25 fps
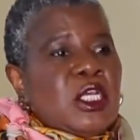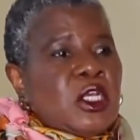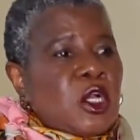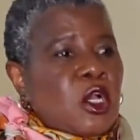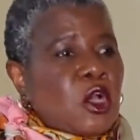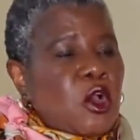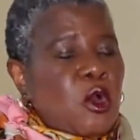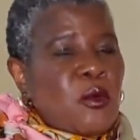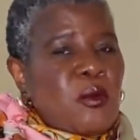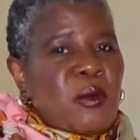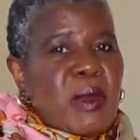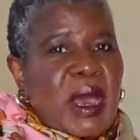
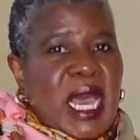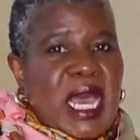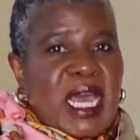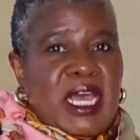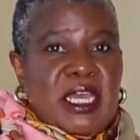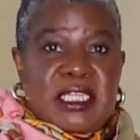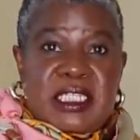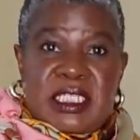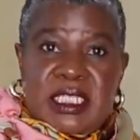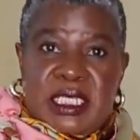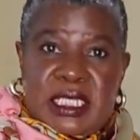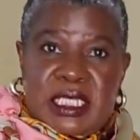
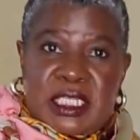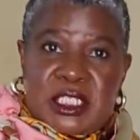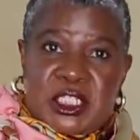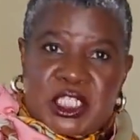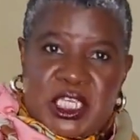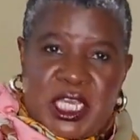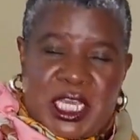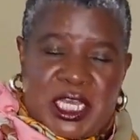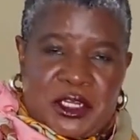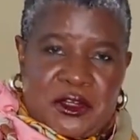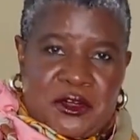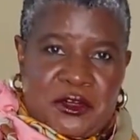combine each
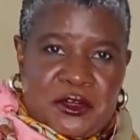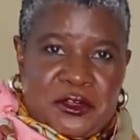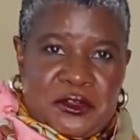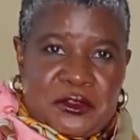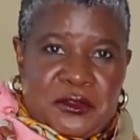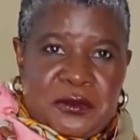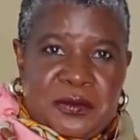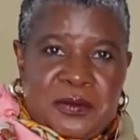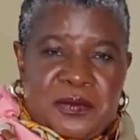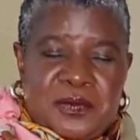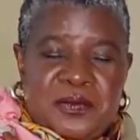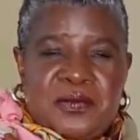
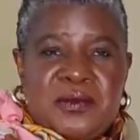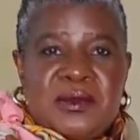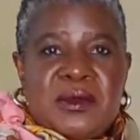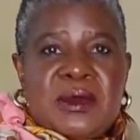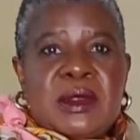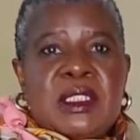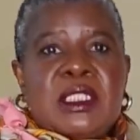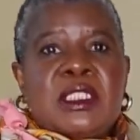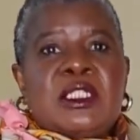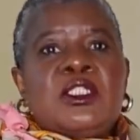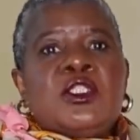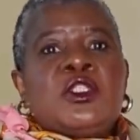other
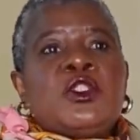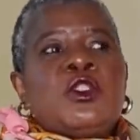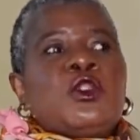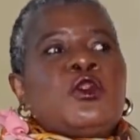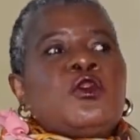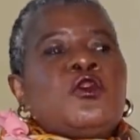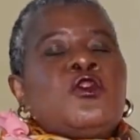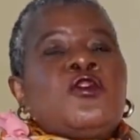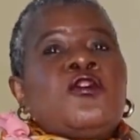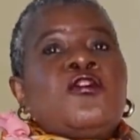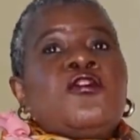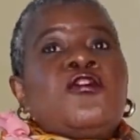
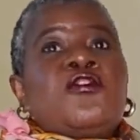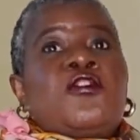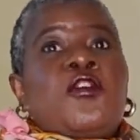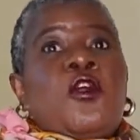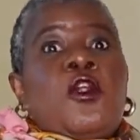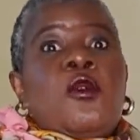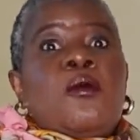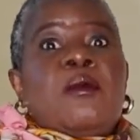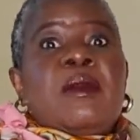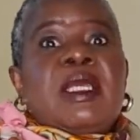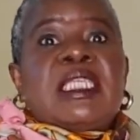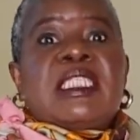to
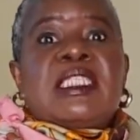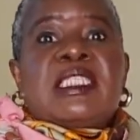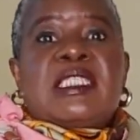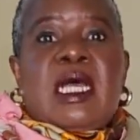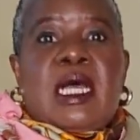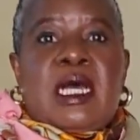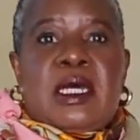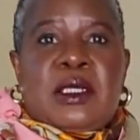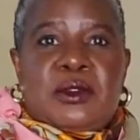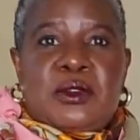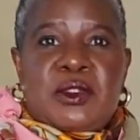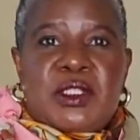form a
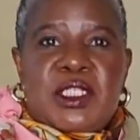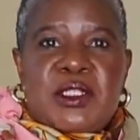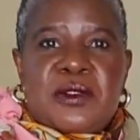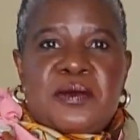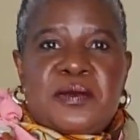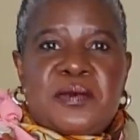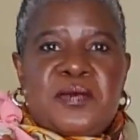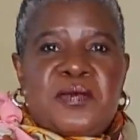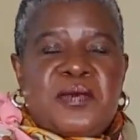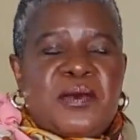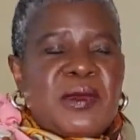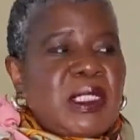sound,
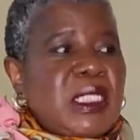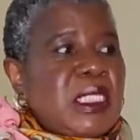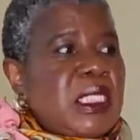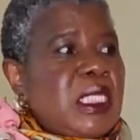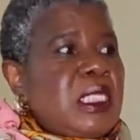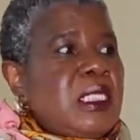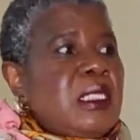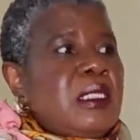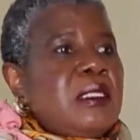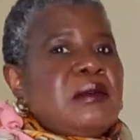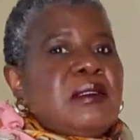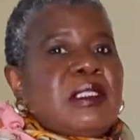
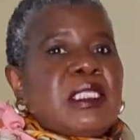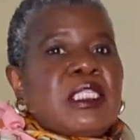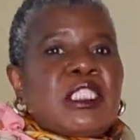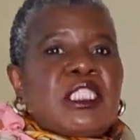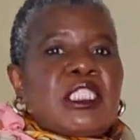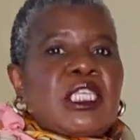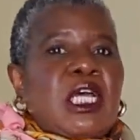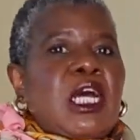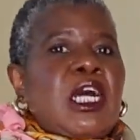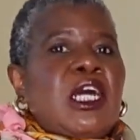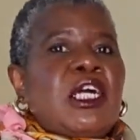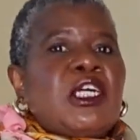the
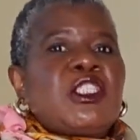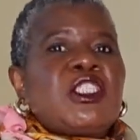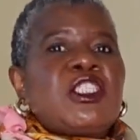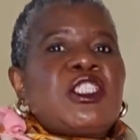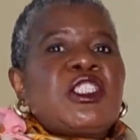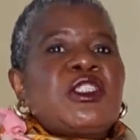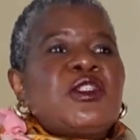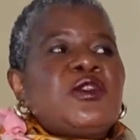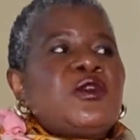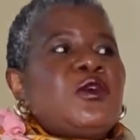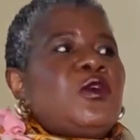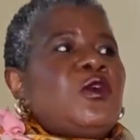sound
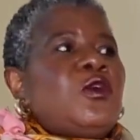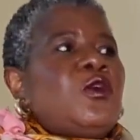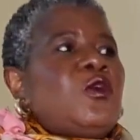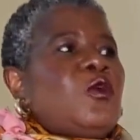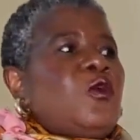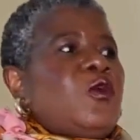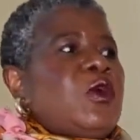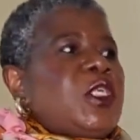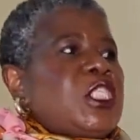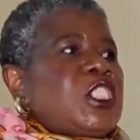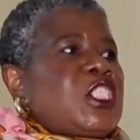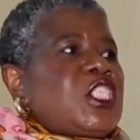
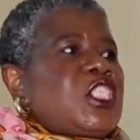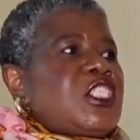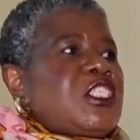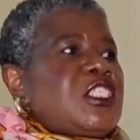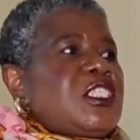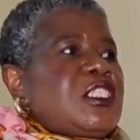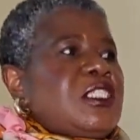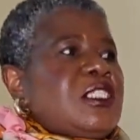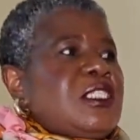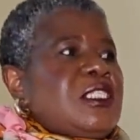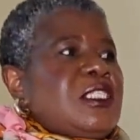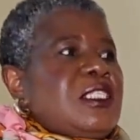which
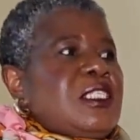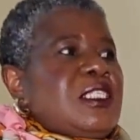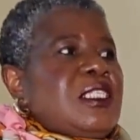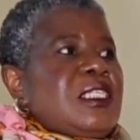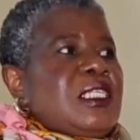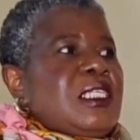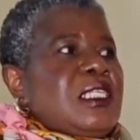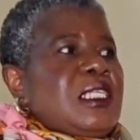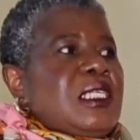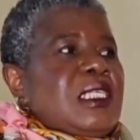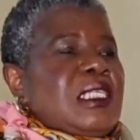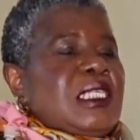
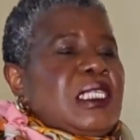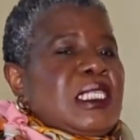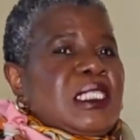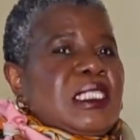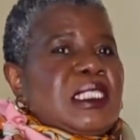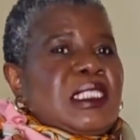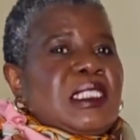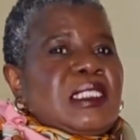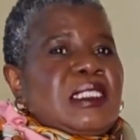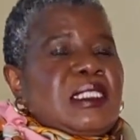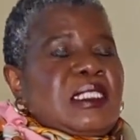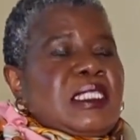
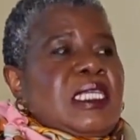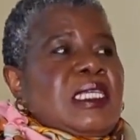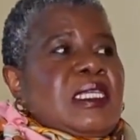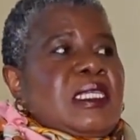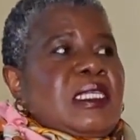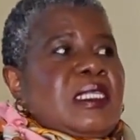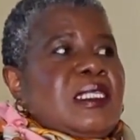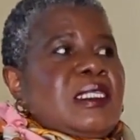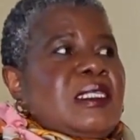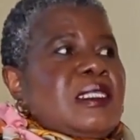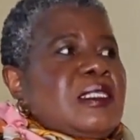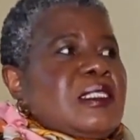is the
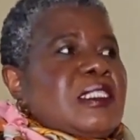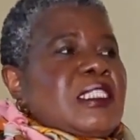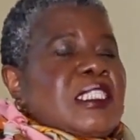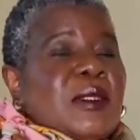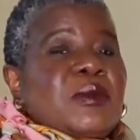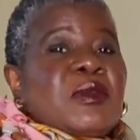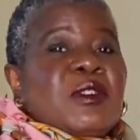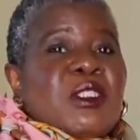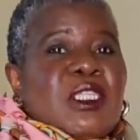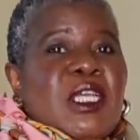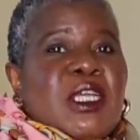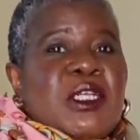
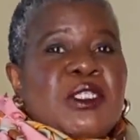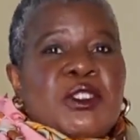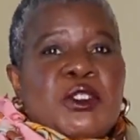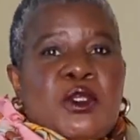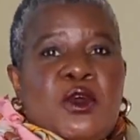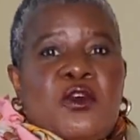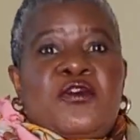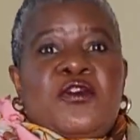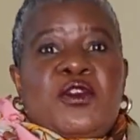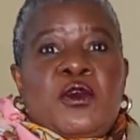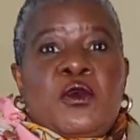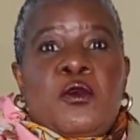substance
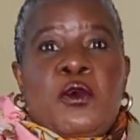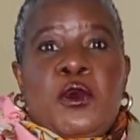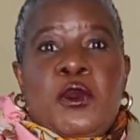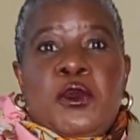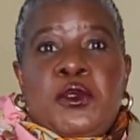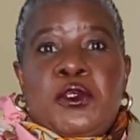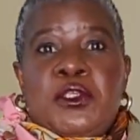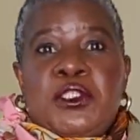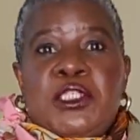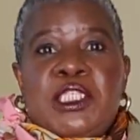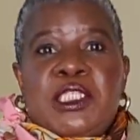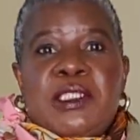of a
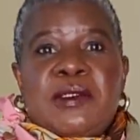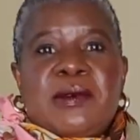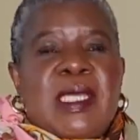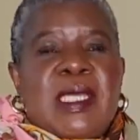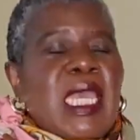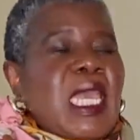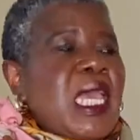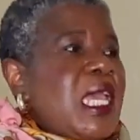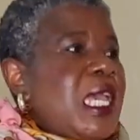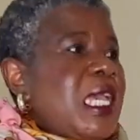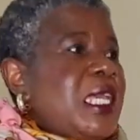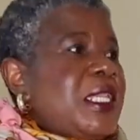word,
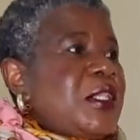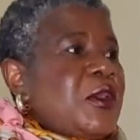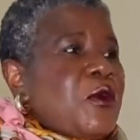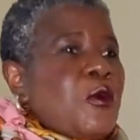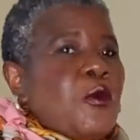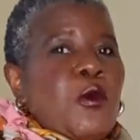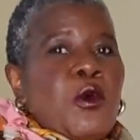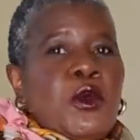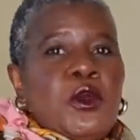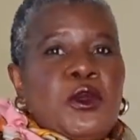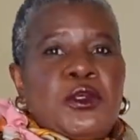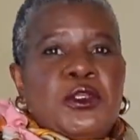and the
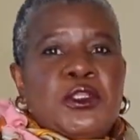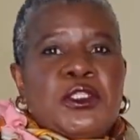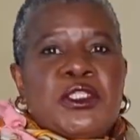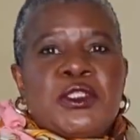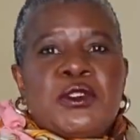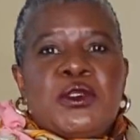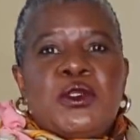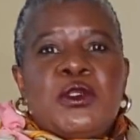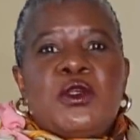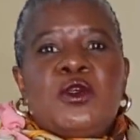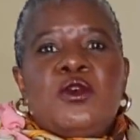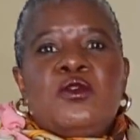word
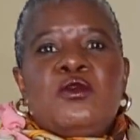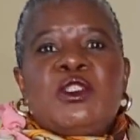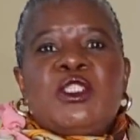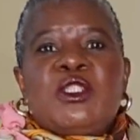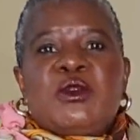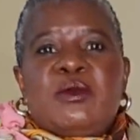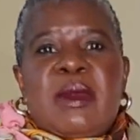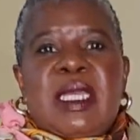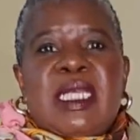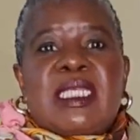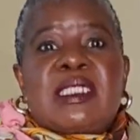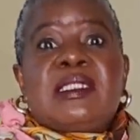which
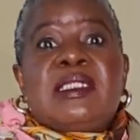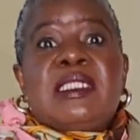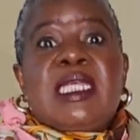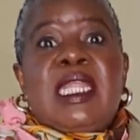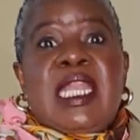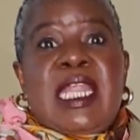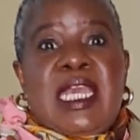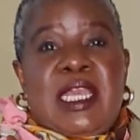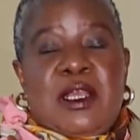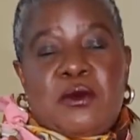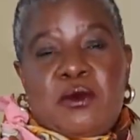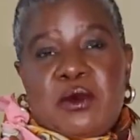makes the
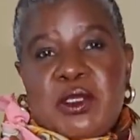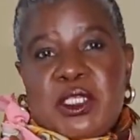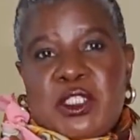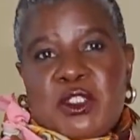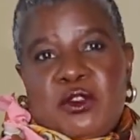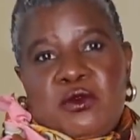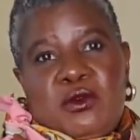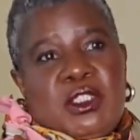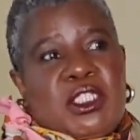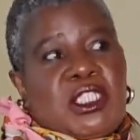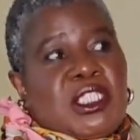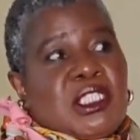
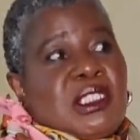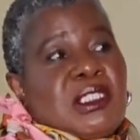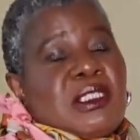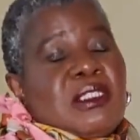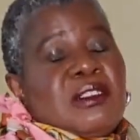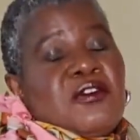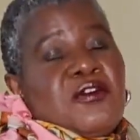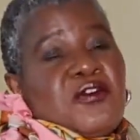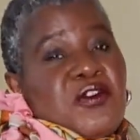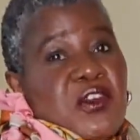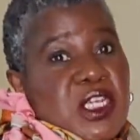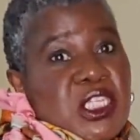language, which is
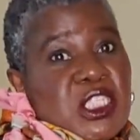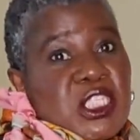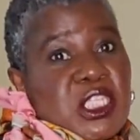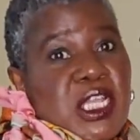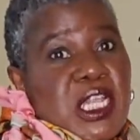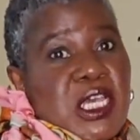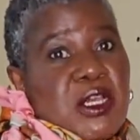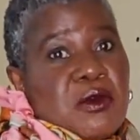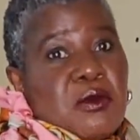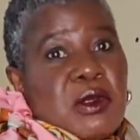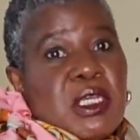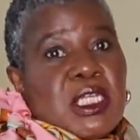the French
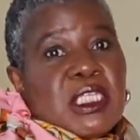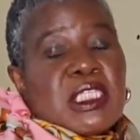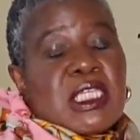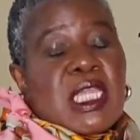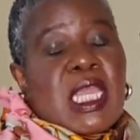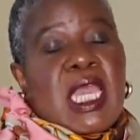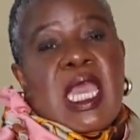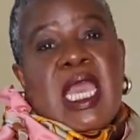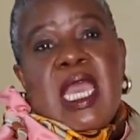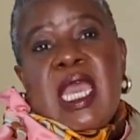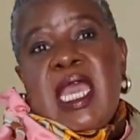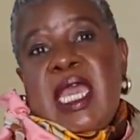language,
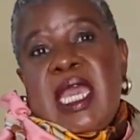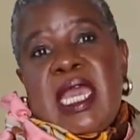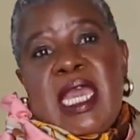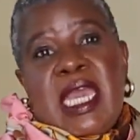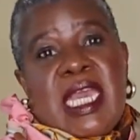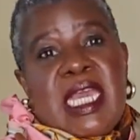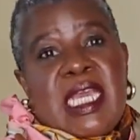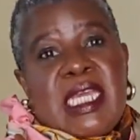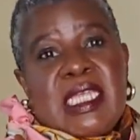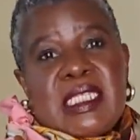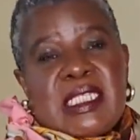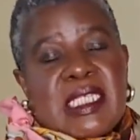
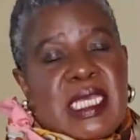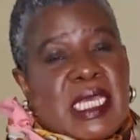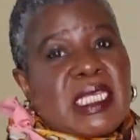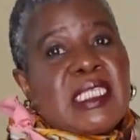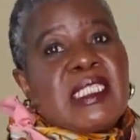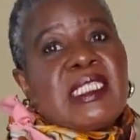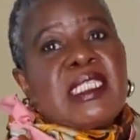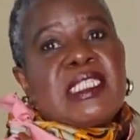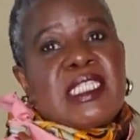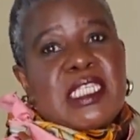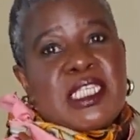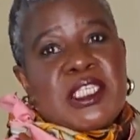and as
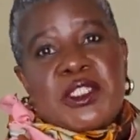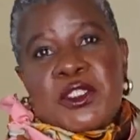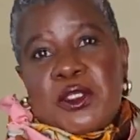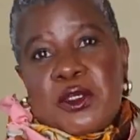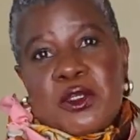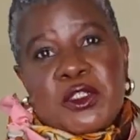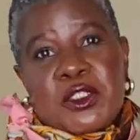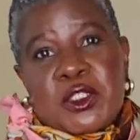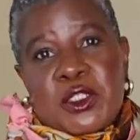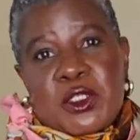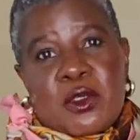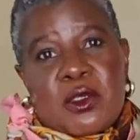it is
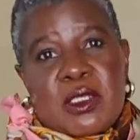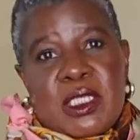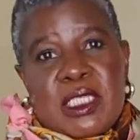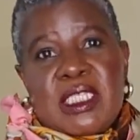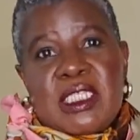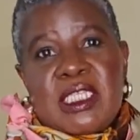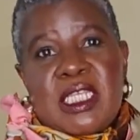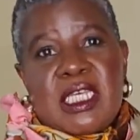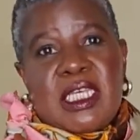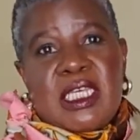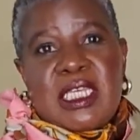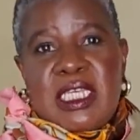also in
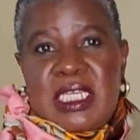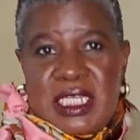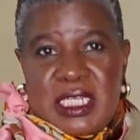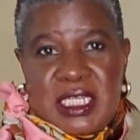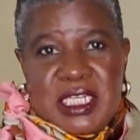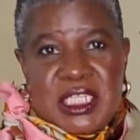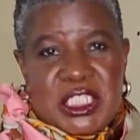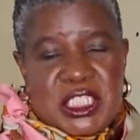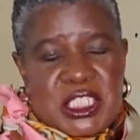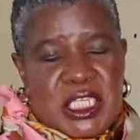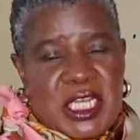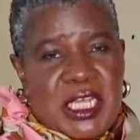the
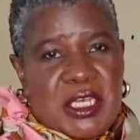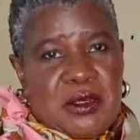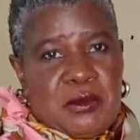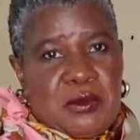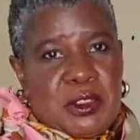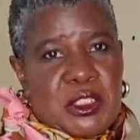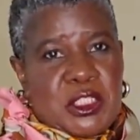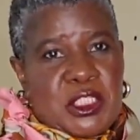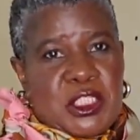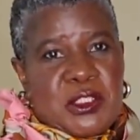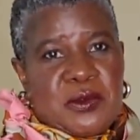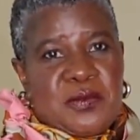English
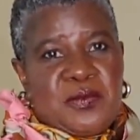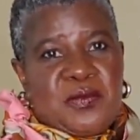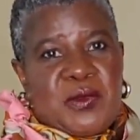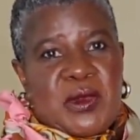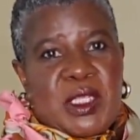language.